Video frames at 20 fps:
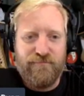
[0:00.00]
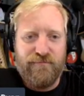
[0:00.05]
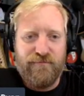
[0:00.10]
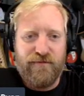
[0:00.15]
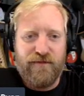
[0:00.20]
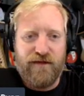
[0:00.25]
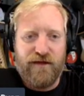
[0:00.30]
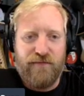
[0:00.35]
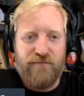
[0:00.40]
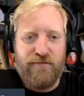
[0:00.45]

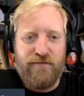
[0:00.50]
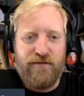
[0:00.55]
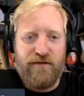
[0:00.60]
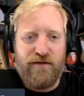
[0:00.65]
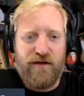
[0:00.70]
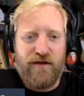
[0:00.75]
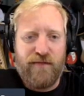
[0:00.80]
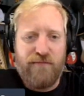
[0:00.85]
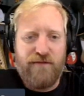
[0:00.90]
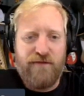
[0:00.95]

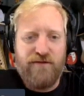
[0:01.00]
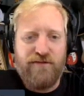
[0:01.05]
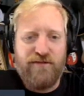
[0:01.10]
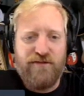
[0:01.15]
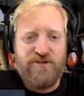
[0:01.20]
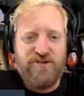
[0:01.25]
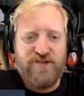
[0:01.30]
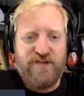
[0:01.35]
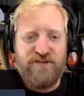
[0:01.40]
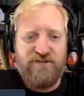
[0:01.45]
I'm into
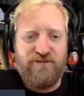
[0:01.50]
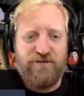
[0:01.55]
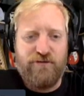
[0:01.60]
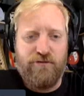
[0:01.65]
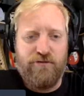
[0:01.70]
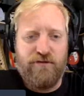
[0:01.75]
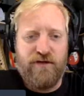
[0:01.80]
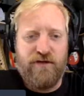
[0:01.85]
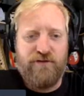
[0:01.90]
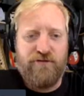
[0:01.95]
the
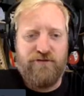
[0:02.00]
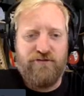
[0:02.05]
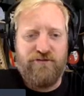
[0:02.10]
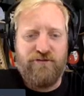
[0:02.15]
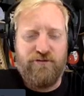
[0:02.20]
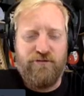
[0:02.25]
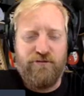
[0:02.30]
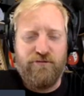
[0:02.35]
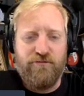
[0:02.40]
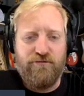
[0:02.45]
G2. The other
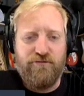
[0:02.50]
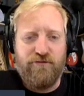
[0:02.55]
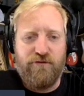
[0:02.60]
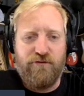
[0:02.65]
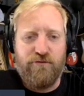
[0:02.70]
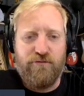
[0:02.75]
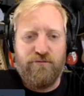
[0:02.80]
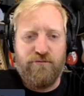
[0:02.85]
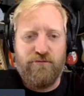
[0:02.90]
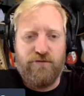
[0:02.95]
2
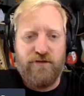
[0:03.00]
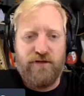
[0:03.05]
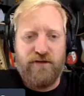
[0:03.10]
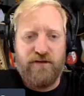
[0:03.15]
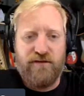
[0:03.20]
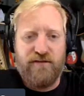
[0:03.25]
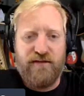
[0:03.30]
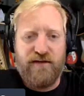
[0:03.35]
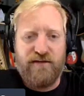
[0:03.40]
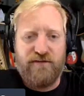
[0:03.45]
don't really
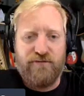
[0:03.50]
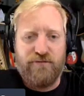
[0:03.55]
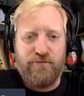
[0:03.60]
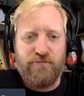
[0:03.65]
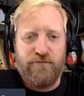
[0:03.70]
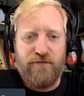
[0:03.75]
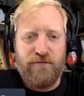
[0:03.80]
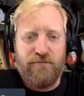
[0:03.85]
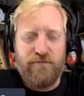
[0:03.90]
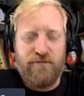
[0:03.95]
connect
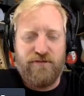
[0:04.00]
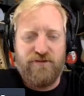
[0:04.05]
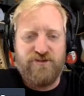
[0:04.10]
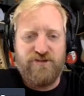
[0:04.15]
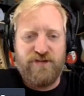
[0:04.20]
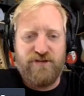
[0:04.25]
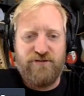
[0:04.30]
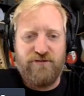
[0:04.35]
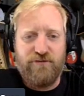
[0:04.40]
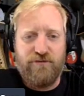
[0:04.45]
with me, but the
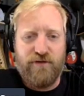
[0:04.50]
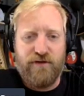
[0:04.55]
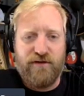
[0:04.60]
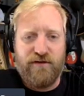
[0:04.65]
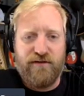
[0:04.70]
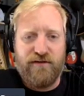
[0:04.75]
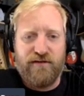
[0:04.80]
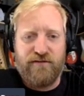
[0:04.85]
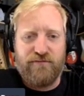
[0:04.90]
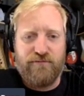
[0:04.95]
G2 I
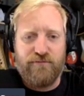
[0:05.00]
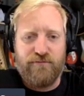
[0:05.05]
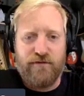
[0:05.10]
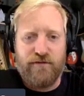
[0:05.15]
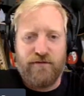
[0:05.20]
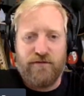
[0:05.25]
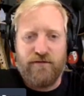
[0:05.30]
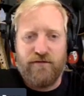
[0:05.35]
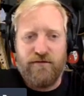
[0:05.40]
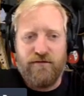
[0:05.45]
connect
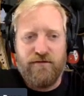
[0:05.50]
with.